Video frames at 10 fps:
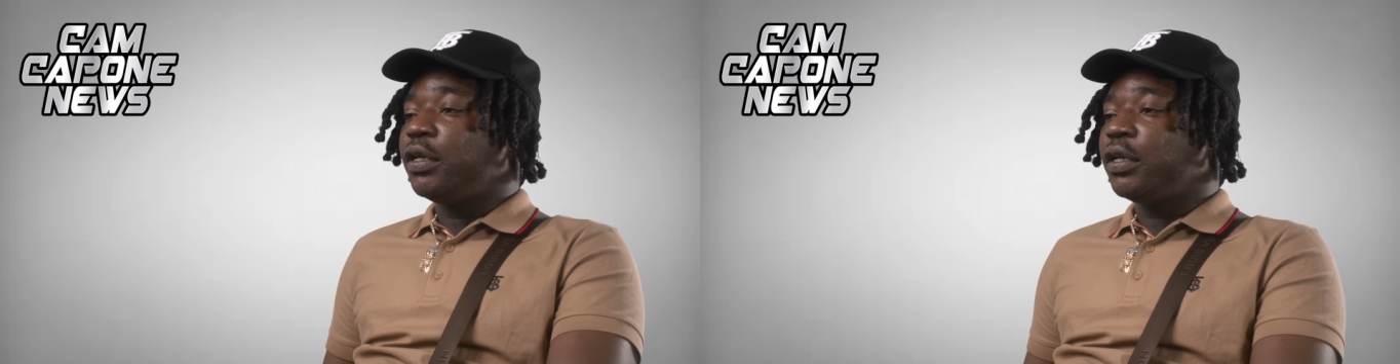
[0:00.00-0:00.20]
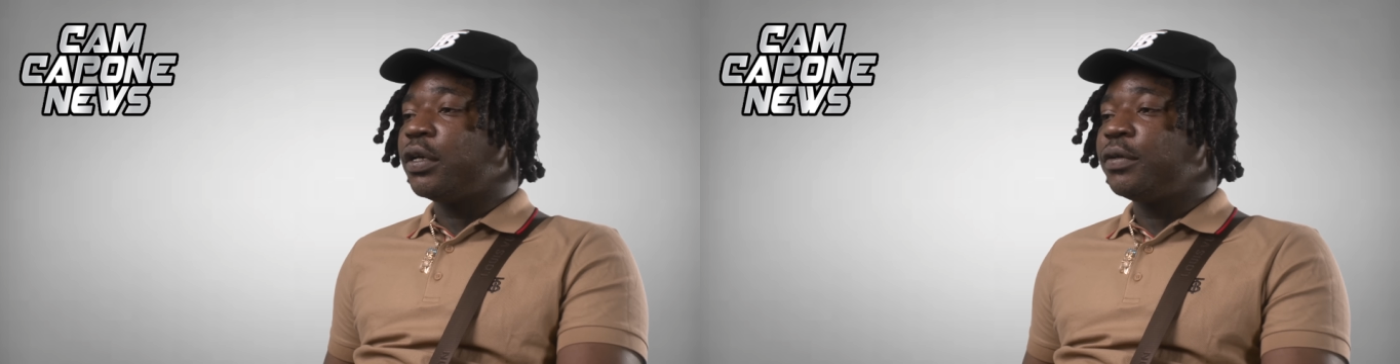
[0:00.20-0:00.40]

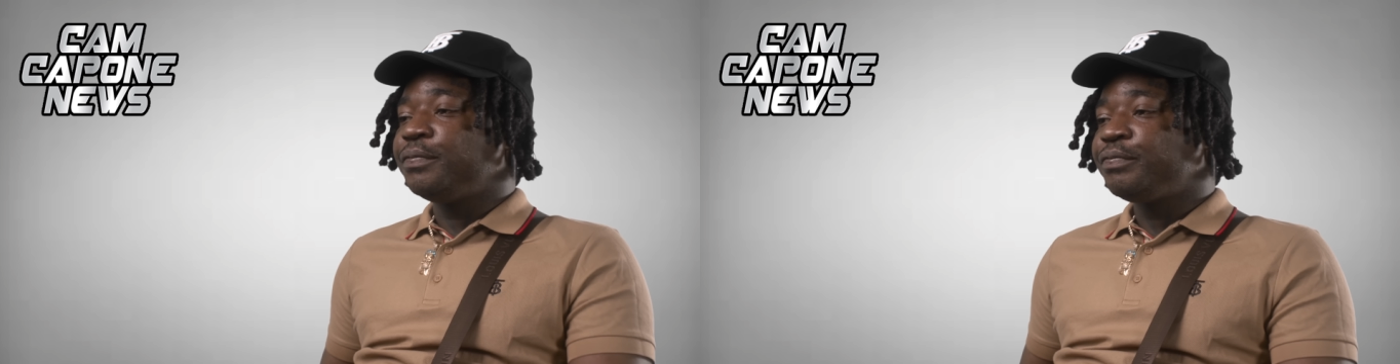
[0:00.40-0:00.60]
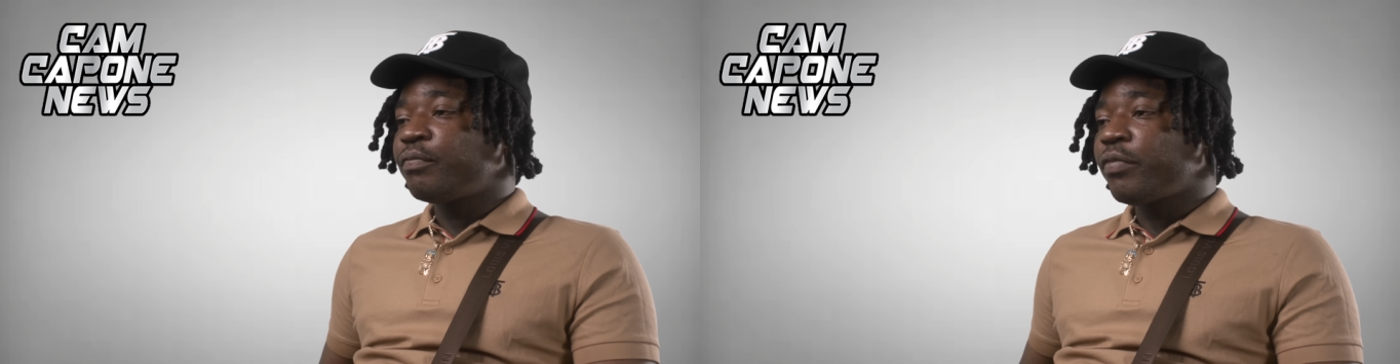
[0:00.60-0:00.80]
in there.
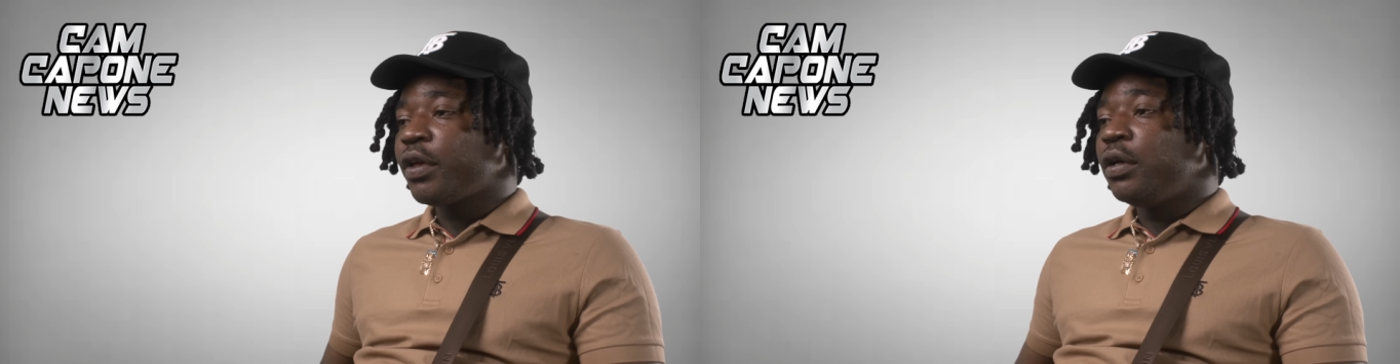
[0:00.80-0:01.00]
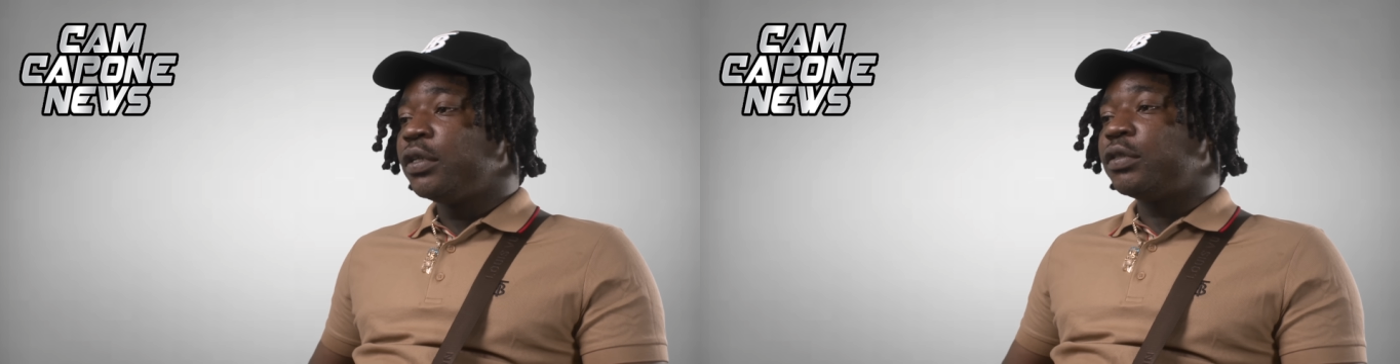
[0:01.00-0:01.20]

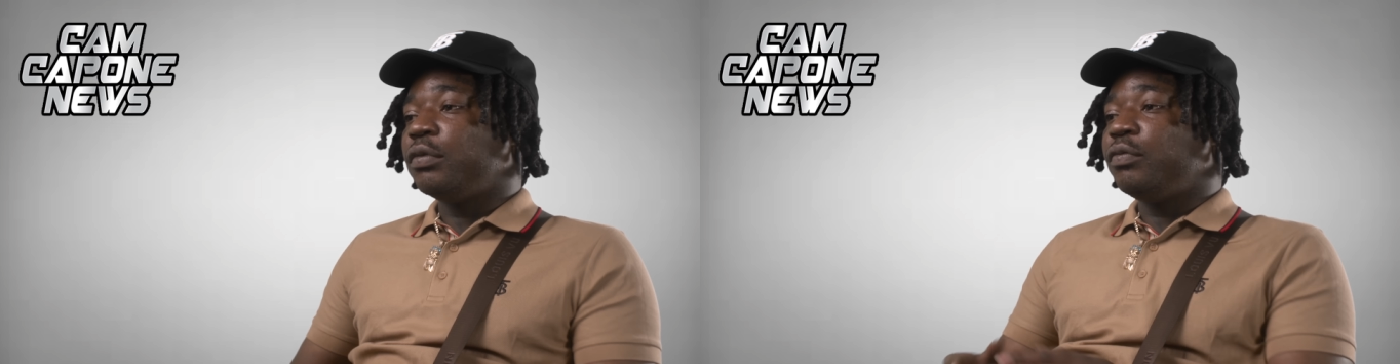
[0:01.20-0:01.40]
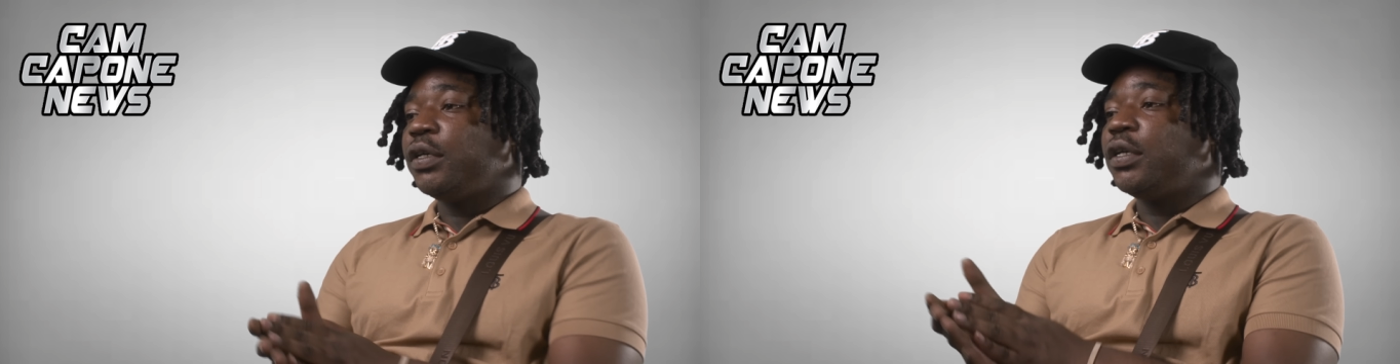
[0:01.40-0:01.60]
So
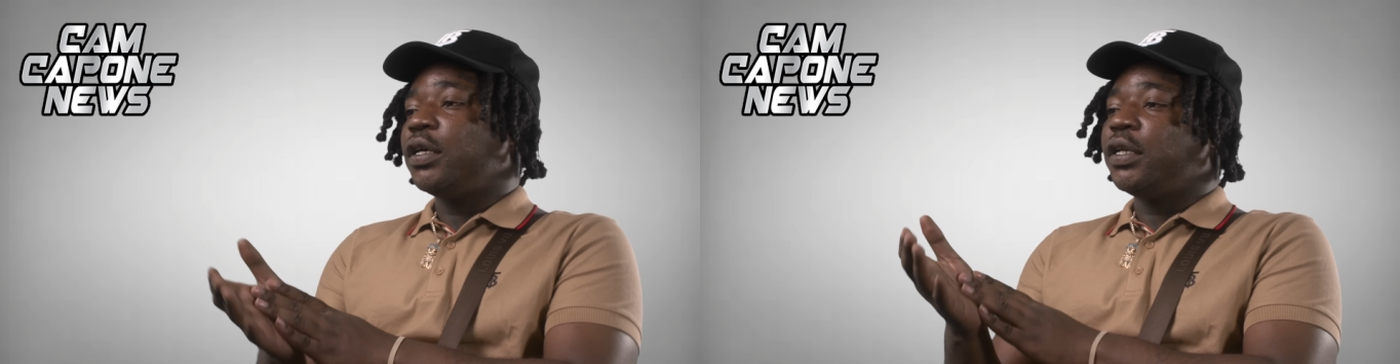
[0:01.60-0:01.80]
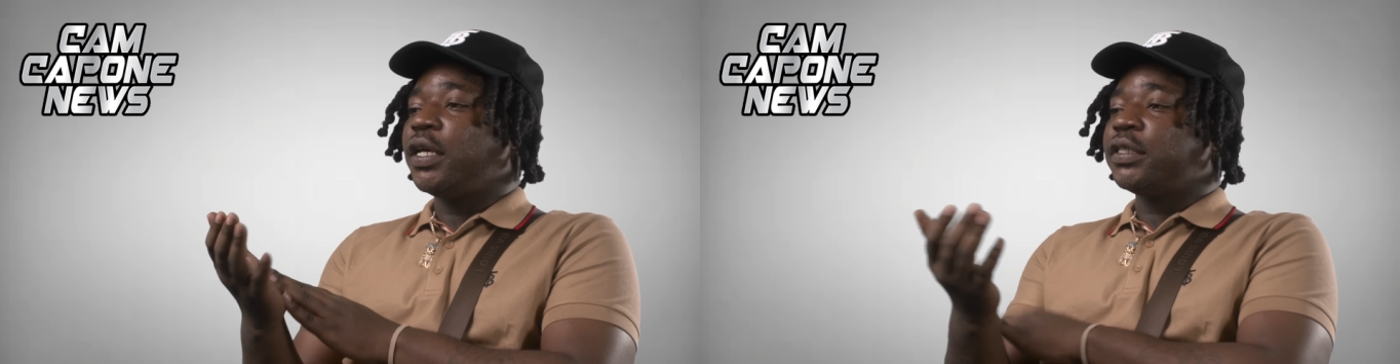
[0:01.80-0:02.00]
we went in
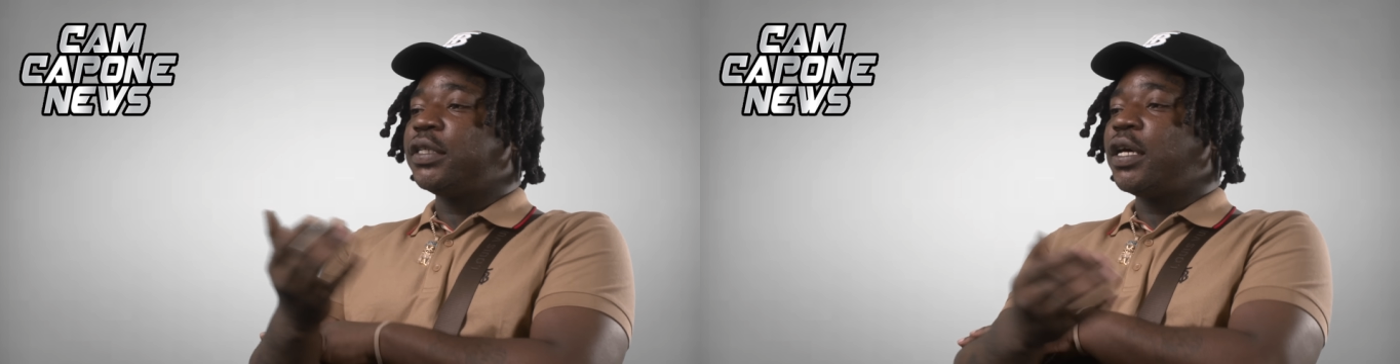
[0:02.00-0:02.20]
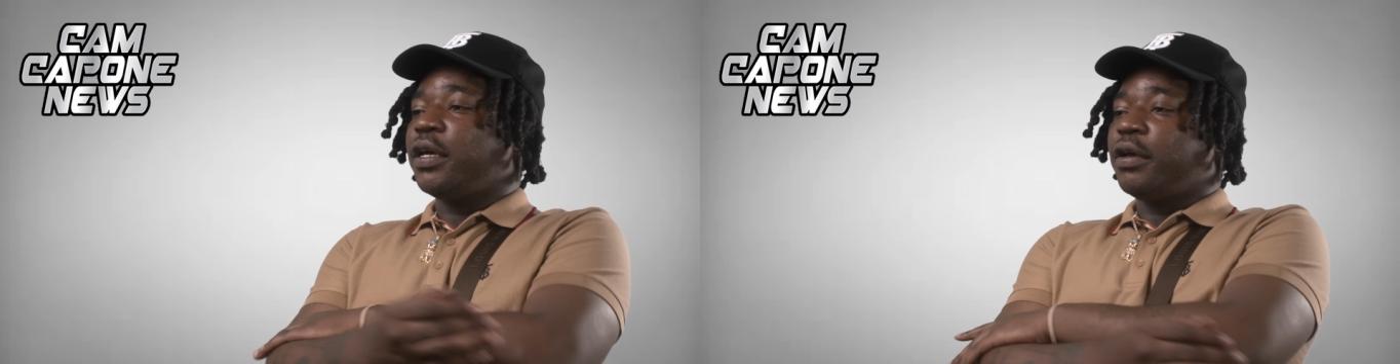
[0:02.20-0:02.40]
there the next
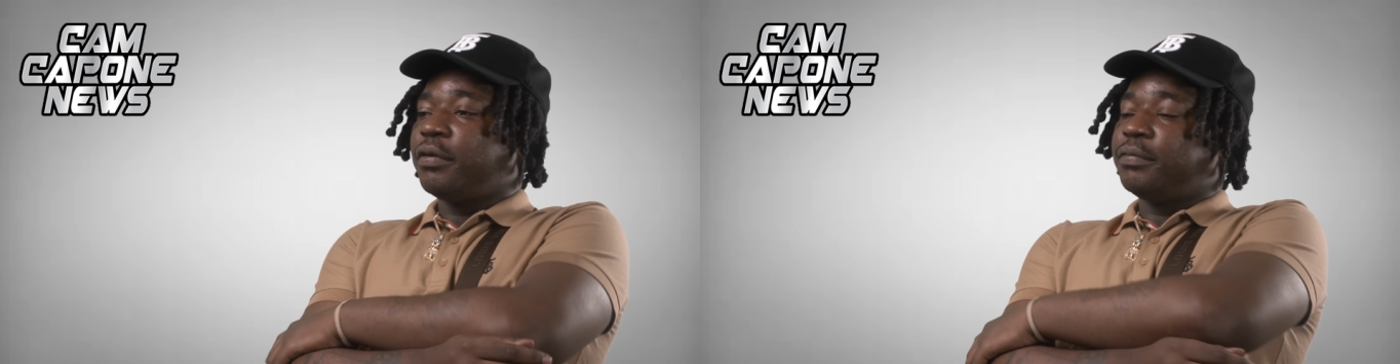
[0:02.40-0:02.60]
day.